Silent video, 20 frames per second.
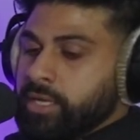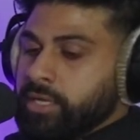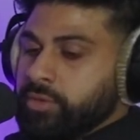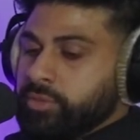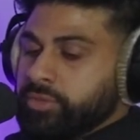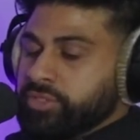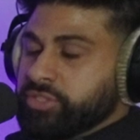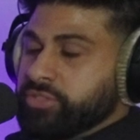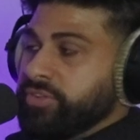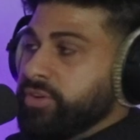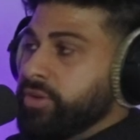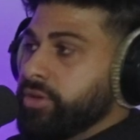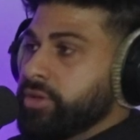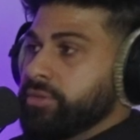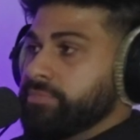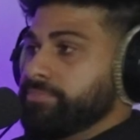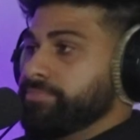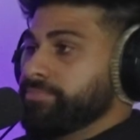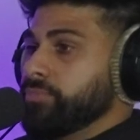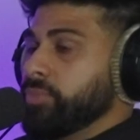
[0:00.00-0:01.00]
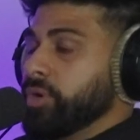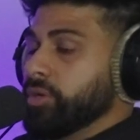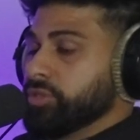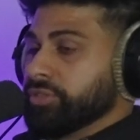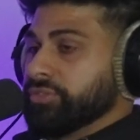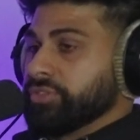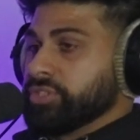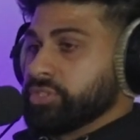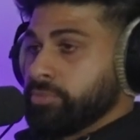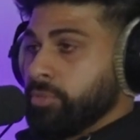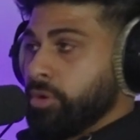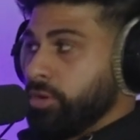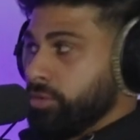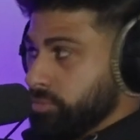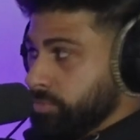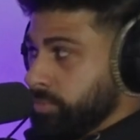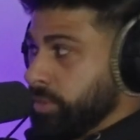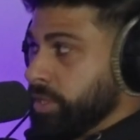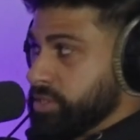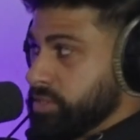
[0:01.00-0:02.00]
which is a very relatively
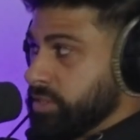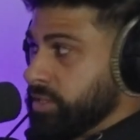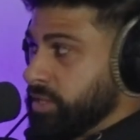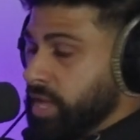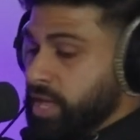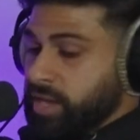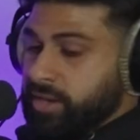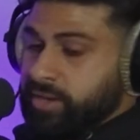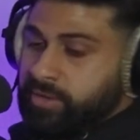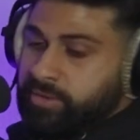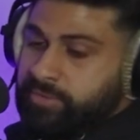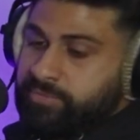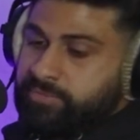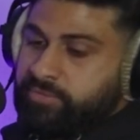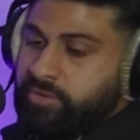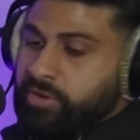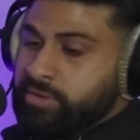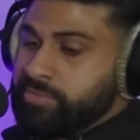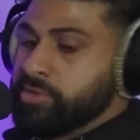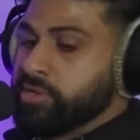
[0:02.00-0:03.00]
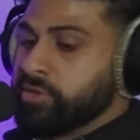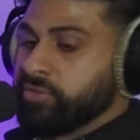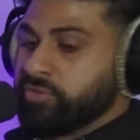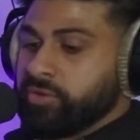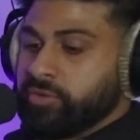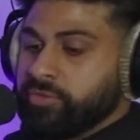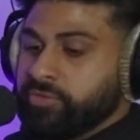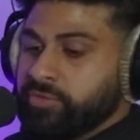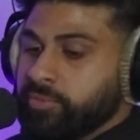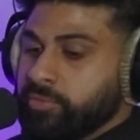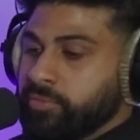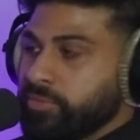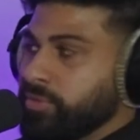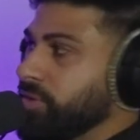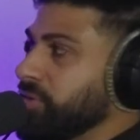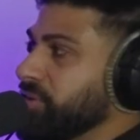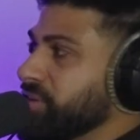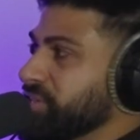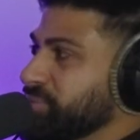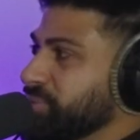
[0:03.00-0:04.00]
small place in Canada. Very beautiful,
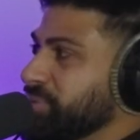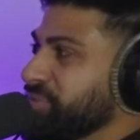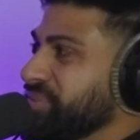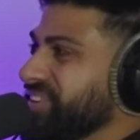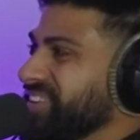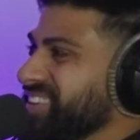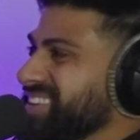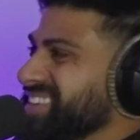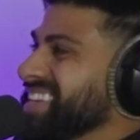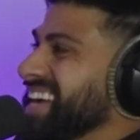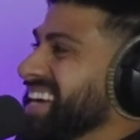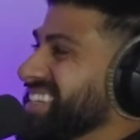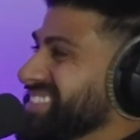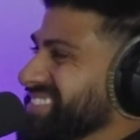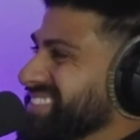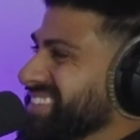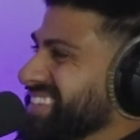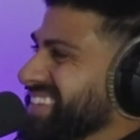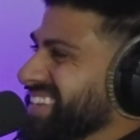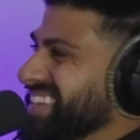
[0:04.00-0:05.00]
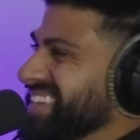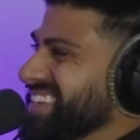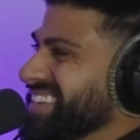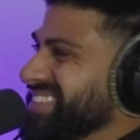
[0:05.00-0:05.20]
as we've heard, actually,